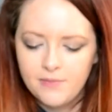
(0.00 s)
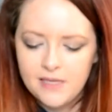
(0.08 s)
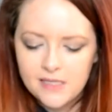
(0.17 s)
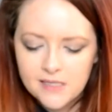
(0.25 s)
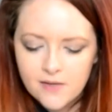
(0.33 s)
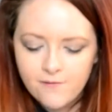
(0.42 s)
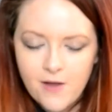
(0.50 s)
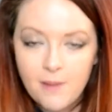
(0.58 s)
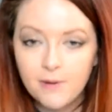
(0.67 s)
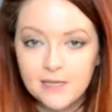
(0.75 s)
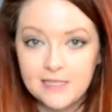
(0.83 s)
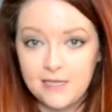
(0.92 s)
These
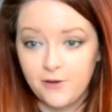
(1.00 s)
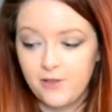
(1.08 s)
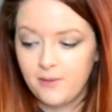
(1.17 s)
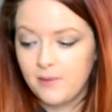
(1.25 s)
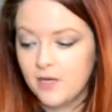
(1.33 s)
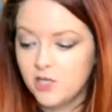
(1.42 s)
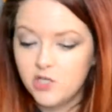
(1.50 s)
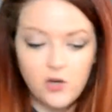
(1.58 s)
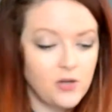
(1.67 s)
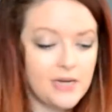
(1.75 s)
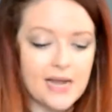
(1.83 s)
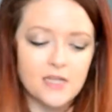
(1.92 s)
fabrics here that I'm going to show
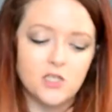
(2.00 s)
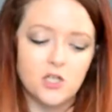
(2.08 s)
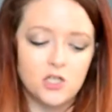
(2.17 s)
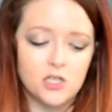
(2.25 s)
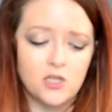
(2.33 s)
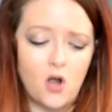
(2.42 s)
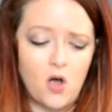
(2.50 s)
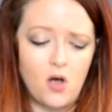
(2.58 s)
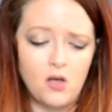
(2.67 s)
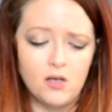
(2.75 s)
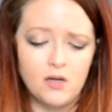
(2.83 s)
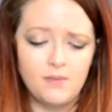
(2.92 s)
you next are just
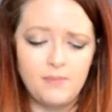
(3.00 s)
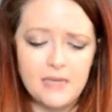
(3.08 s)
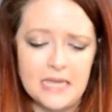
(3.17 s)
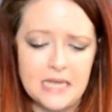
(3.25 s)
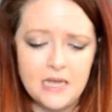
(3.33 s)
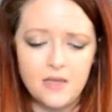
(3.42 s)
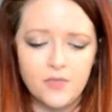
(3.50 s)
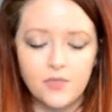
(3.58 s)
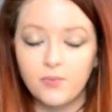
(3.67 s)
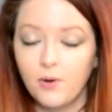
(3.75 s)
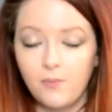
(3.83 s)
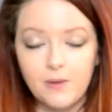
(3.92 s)
all going to be
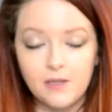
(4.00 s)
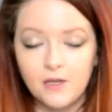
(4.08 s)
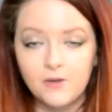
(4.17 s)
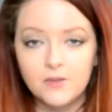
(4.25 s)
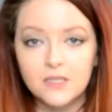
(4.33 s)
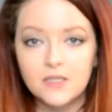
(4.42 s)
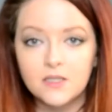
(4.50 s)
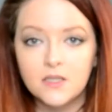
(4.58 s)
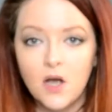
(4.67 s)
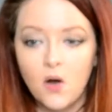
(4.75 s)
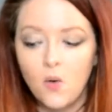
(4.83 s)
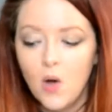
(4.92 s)
throw pillows.
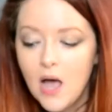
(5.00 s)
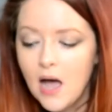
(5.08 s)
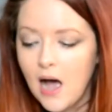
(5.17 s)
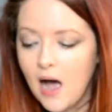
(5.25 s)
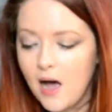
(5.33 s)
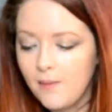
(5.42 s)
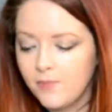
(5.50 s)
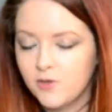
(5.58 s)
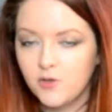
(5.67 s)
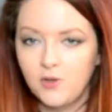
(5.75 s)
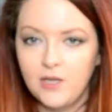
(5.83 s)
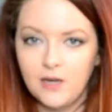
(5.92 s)
So
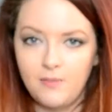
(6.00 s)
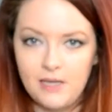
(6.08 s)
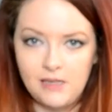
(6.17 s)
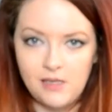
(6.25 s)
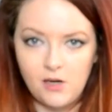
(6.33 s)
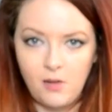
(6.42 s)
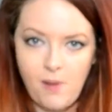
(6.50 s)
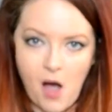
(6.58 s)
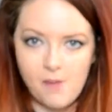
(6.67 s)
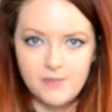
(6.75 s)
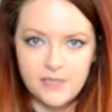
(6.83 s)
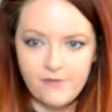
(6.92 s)
there's only going to be little
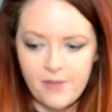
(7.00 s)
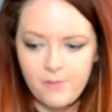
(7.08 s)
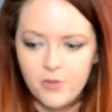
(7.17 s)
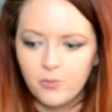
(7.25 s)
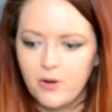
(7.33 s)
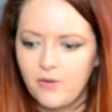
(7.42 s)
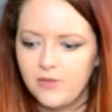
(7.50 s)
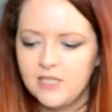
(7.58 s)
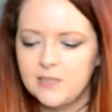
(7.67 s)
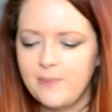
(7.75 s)
pops of them throughout the